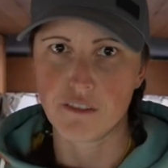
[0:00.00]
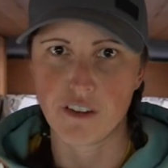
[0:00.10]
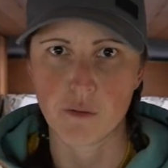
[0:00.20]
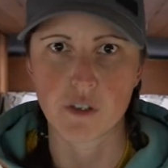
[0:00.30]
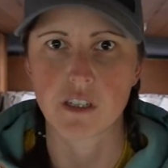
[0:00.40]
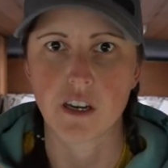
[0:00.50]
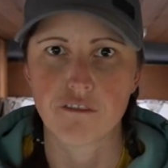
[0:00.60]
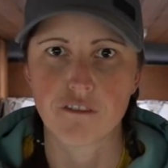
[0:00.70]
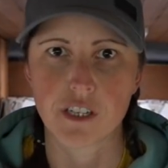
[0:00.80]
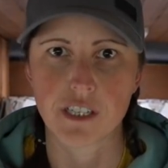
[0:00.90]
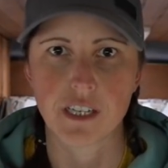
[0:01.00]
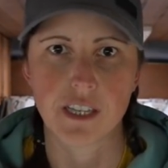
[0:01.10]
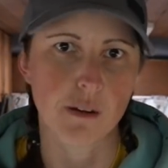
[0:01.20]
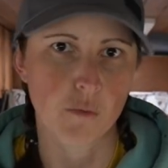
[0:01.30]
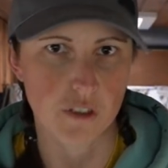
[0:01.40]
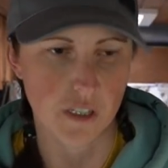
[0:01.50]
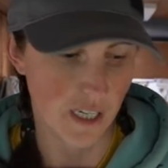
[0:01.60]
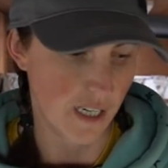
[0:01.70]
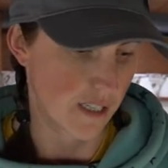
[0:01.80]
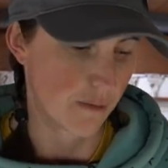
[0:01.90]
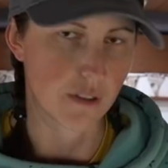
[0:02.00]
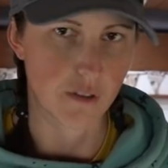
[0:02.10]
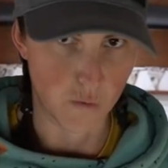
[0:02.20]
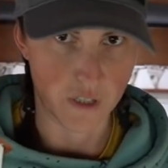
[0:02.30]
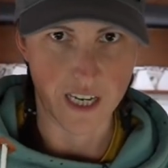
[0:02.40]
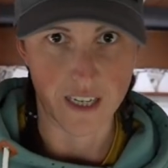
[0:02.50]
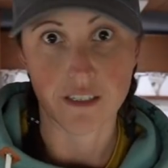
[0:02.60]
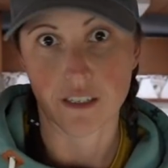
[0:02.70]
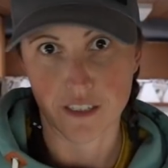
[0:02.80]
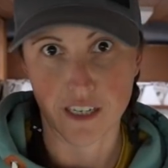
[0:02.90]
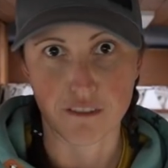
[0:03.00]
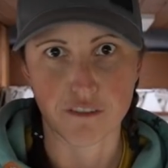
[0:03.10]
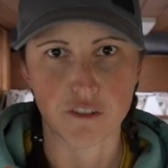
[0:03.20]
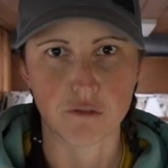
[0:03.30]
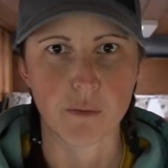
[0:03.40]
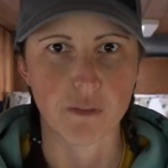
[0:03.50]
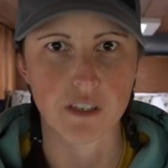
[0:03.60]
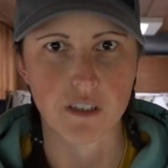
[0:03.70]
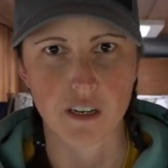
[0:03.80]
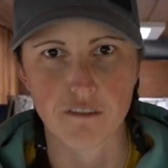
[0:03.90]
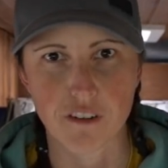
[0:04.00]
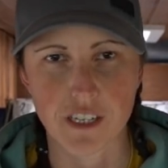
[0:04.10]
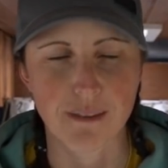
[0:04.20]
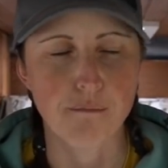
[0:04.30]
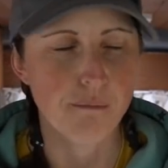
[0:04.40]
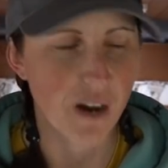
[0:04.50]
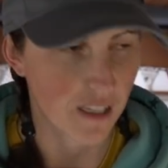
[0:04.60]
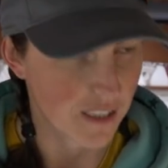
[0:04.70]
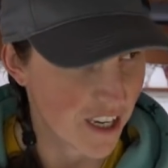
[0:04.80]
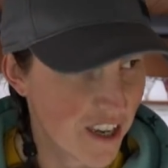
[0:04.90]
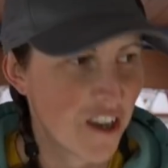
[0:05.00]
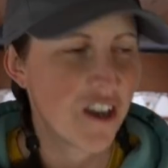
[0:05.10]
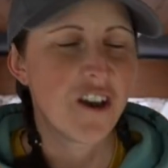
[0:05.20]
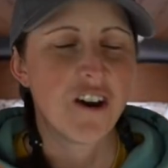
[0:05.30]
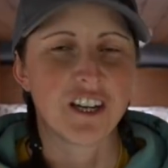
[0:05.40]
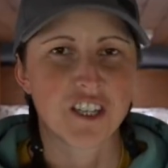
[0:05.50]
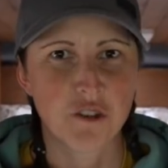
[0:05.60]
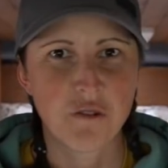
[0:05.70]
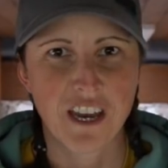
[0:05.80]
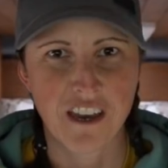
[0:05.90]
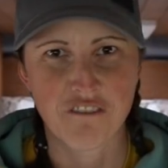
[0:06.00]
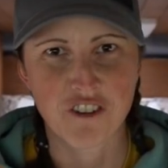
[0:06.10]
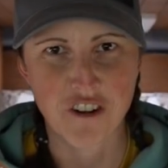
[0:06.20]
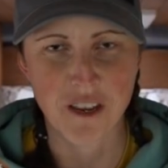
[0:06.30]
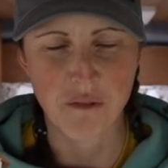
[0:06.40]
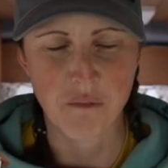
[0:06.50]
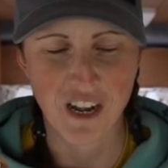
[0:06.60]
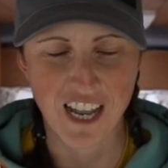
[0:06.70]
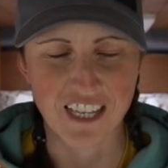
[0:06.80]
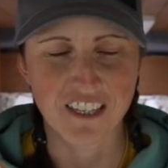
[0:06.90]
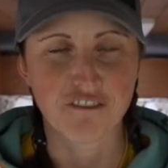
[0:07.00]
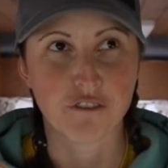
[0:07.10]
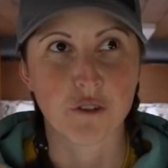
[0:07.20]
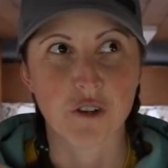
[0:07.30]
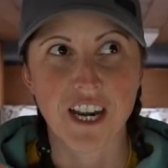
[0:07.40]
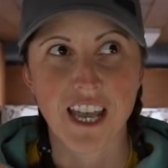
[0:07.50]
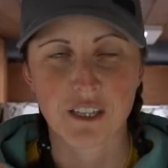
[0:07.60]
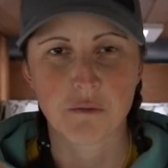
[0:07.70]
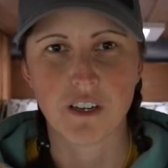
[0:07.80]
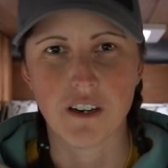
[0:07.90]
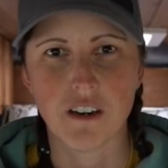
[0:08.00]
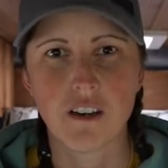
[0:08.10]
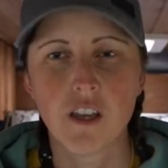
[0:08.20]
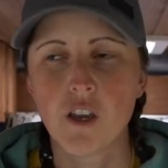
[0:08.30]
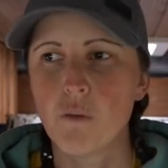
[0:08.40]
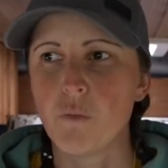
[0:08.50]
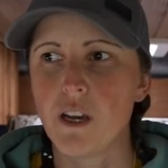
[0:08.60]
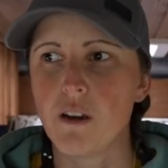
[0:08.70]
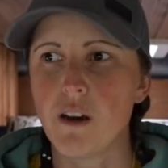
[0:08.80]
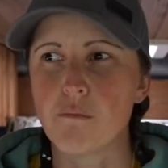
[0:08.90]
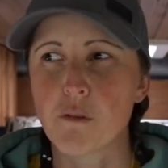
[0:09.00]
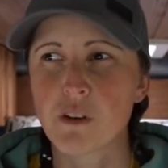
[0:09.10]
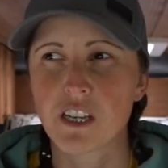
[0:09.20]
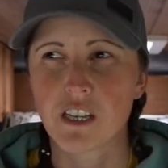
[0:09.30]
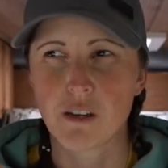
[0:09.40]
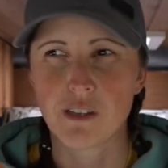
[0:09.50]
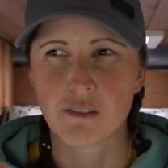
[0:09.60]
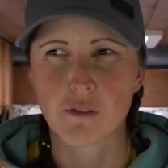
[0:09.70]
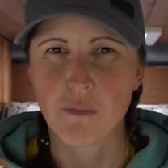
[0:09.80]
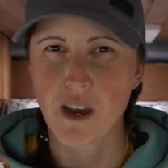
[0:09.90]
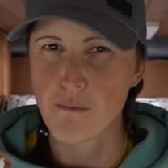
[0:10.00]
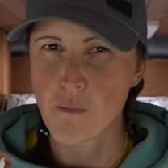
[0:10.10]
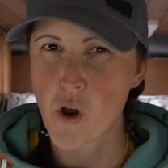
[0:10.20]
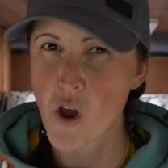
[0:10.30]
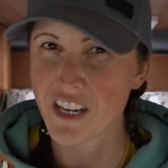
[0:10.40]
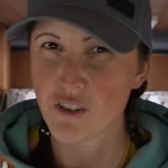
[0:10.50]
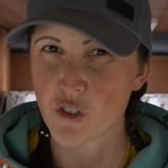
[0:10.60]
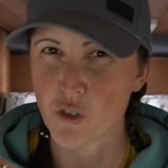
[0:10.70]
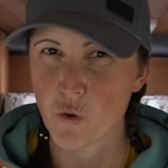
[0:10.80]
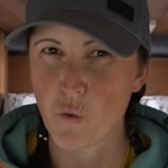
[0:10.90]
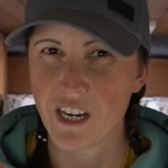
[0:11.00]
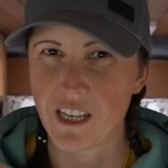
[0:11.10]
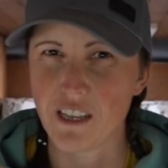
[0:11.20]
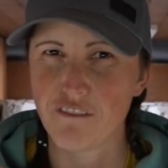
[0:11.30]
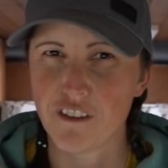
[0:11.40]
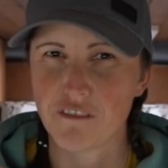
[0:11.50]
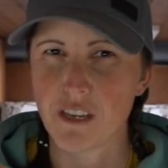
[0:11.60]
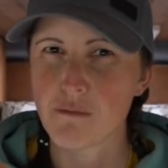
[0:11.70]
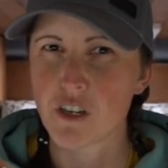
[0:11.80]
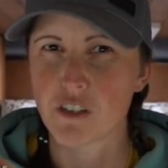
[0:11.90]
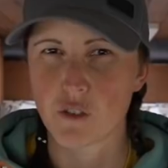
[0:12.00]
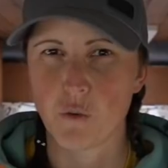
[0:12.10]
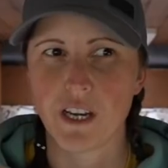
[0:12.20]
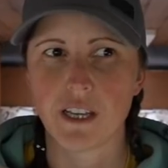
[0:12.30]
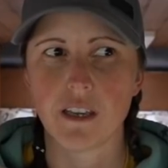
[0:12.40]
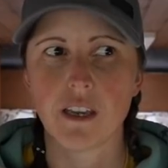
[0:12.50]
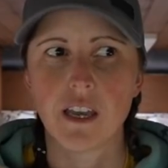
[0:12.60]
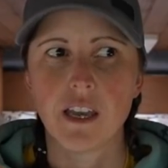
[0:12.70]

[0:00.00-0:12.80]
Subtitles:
the van would have started freezing, and that wasn't the case. It was all the tanks underneath, if you remember, that started freezing. But I do have a trip planned for next winter where I'm probably going to go down to about -20, 15 -20,